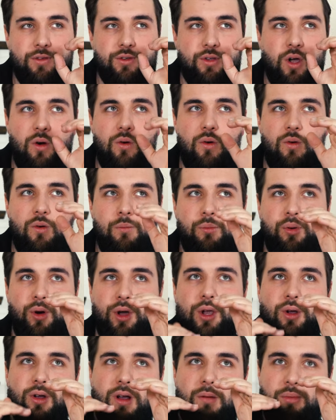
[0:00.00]
Don't
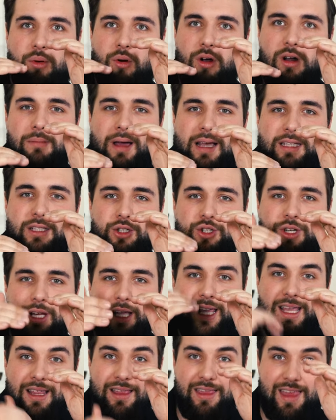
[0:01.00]
put your important
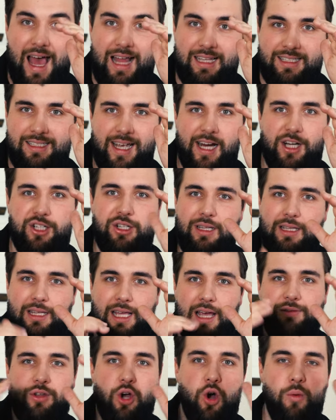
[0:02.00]
messaging in that section that they
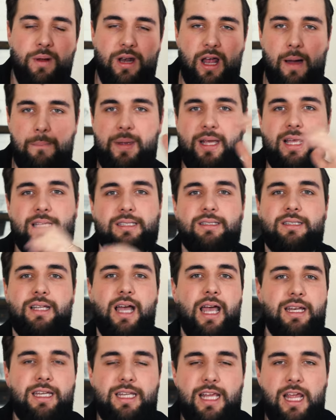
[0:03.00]
have to open up because
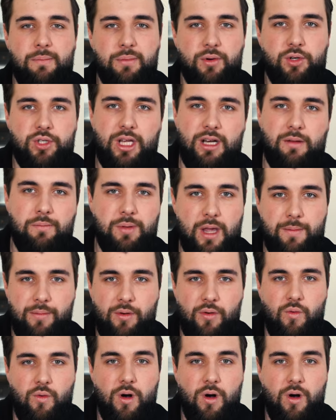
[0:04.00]
98% of people